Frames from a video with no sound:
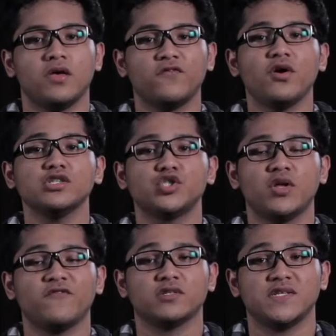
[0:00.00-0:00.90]
If you are
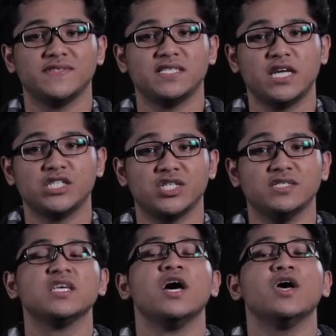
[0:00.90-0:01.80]
shooting for TV
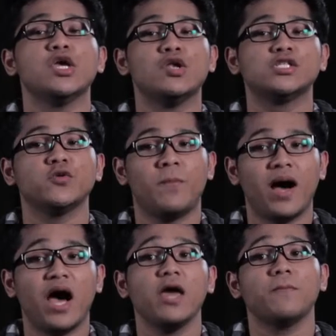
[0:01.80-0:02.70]
stations, you need to
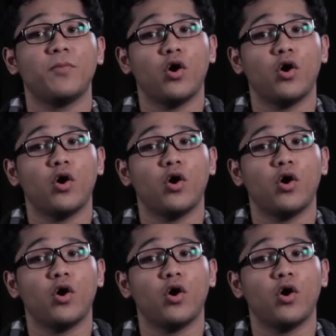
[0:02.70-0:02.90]
buy,